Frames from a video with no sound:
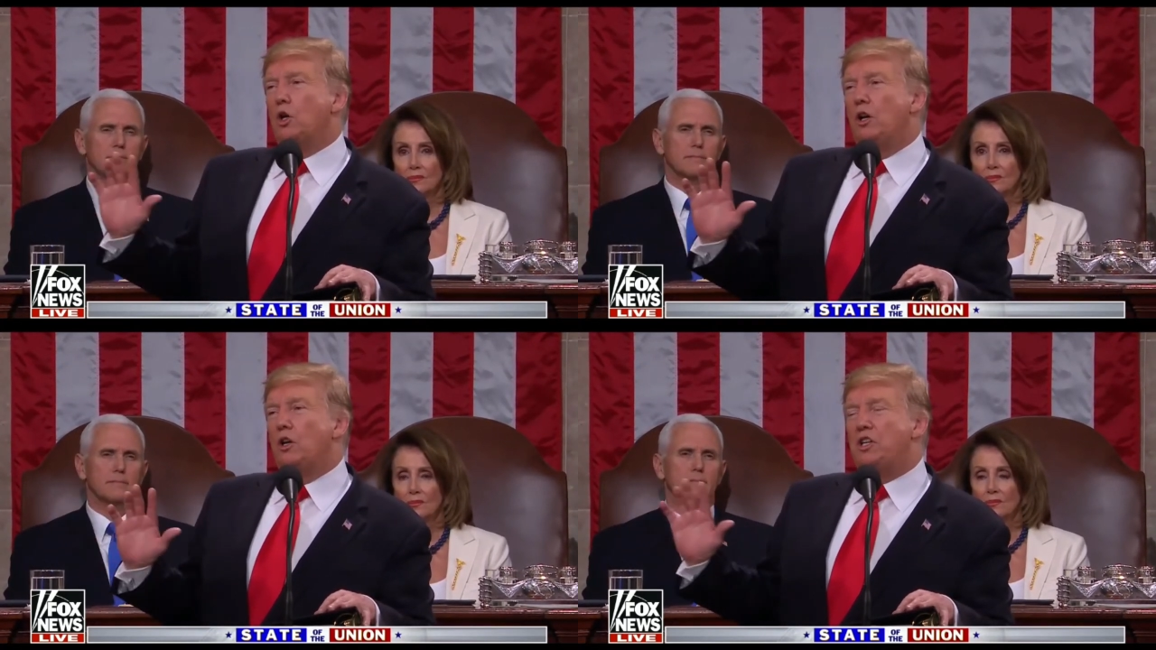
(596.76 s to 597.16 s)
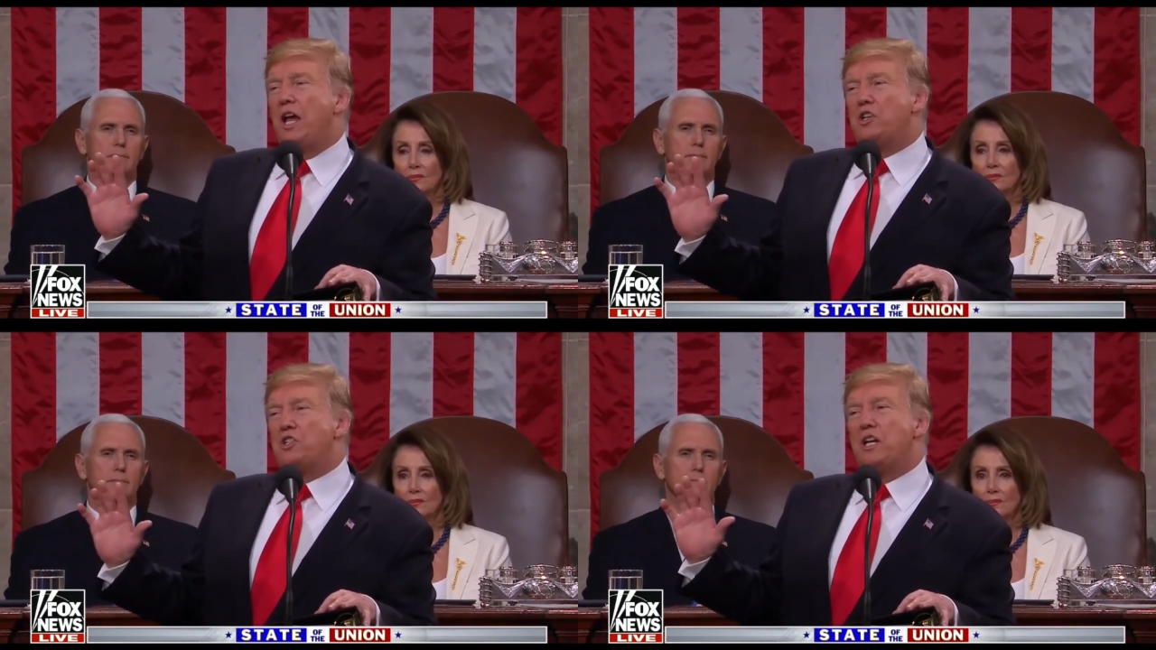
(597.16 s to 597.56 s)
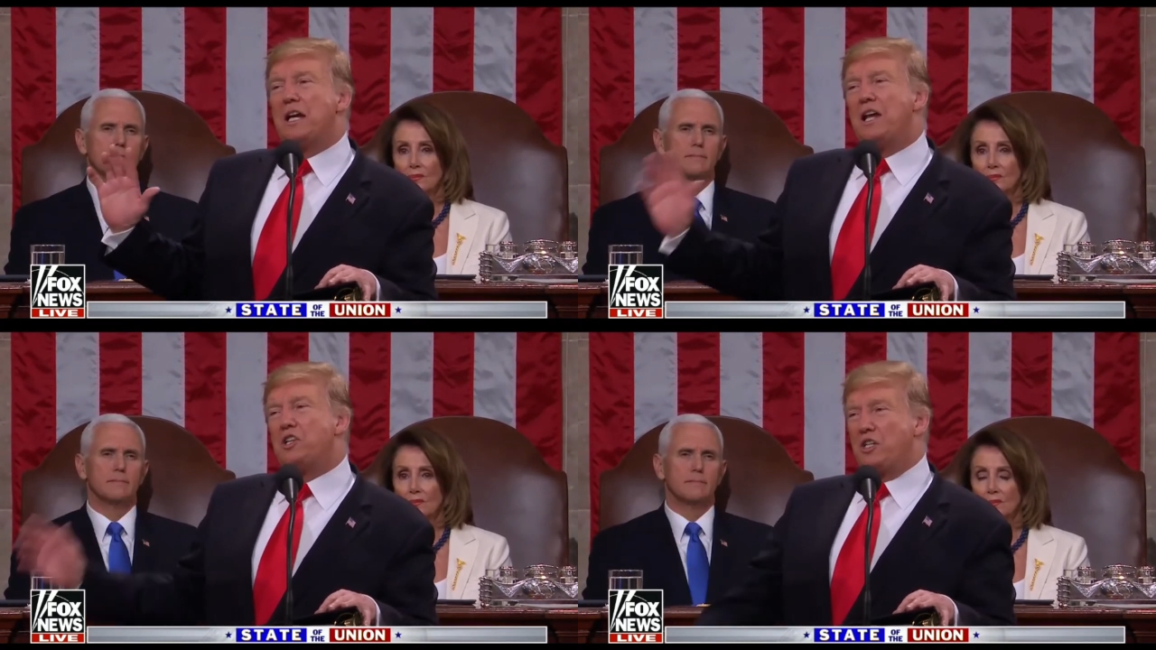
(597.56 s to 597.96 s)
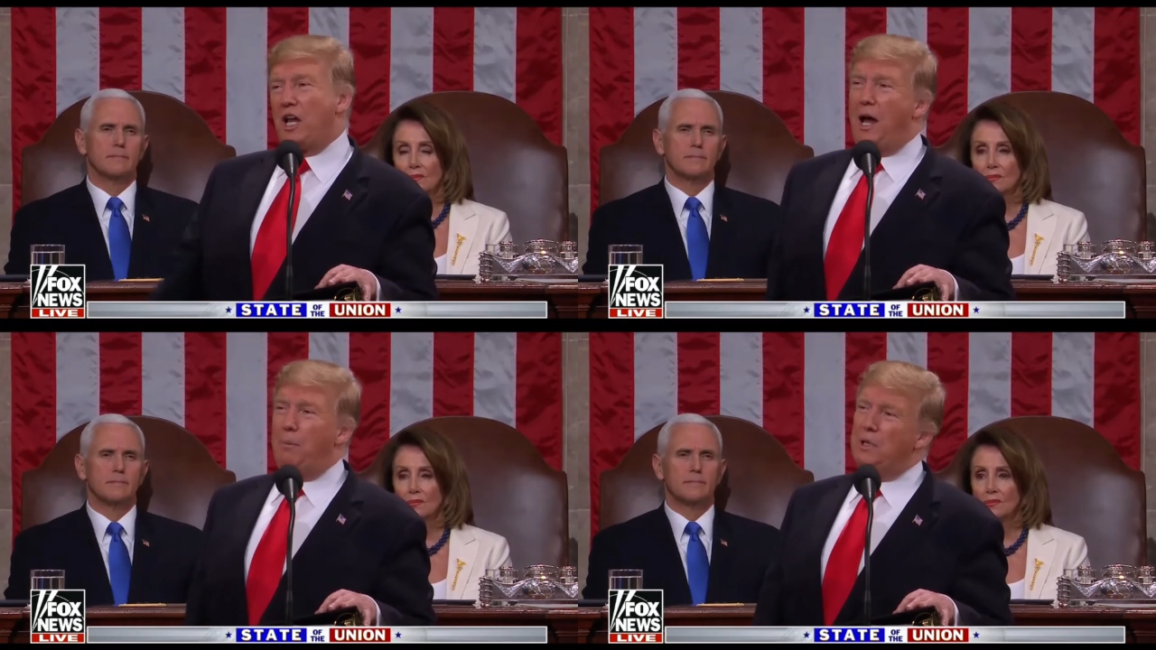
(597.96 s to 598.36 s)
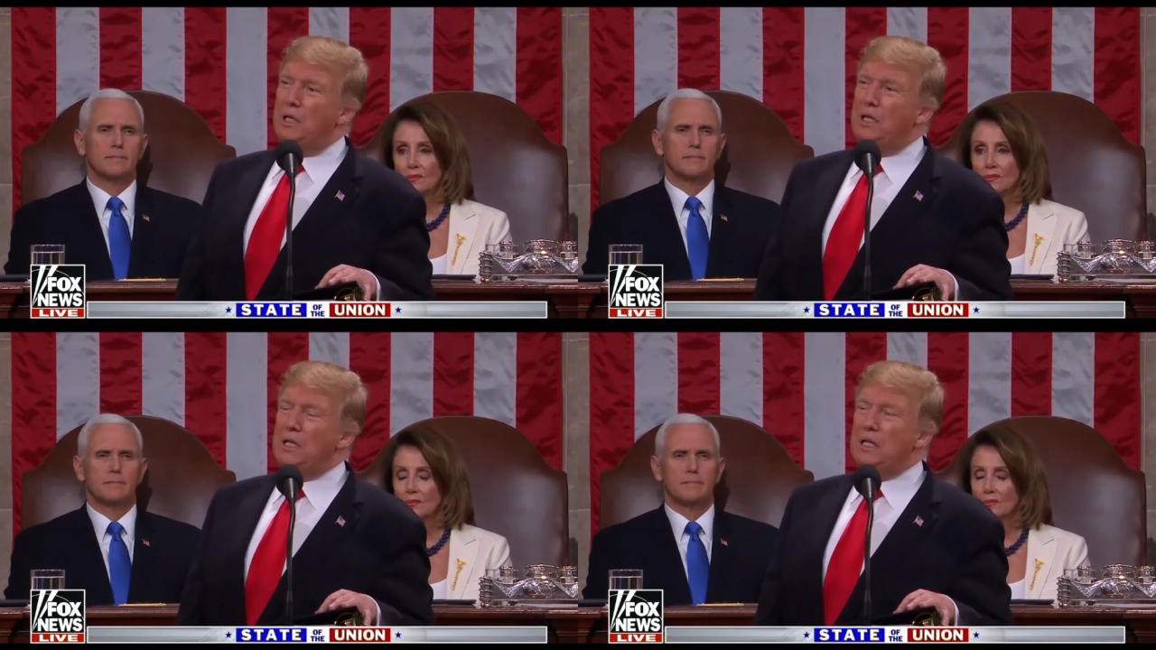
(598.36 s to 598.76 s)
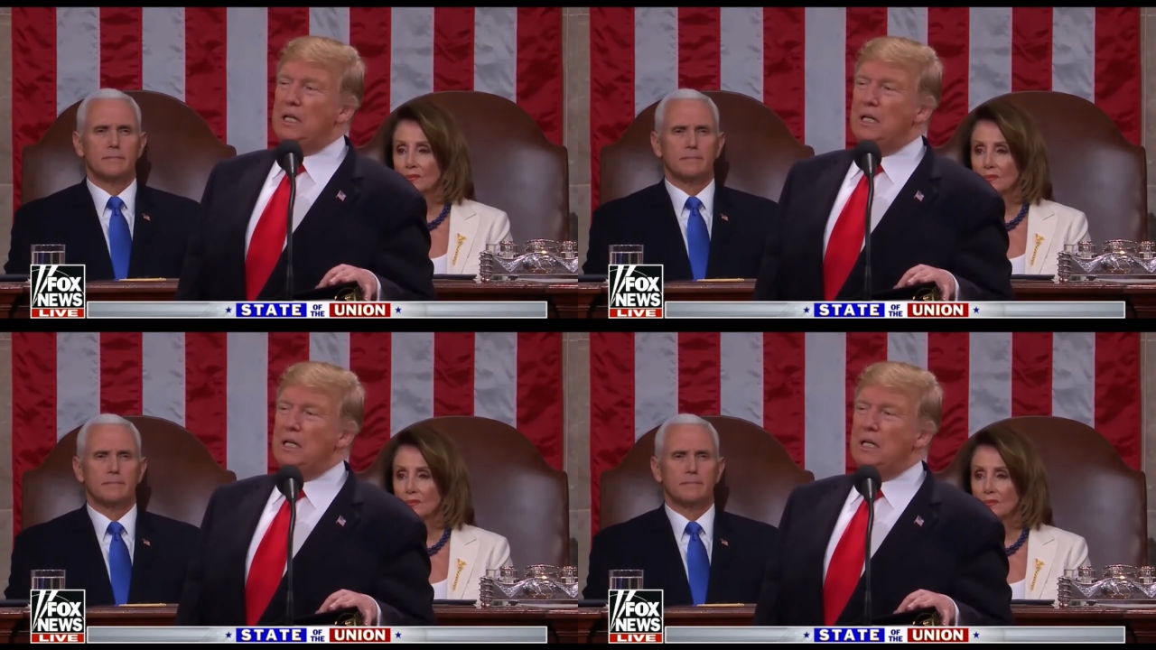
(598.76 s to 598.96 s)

Speaker 1: Nuclear testing has stopped.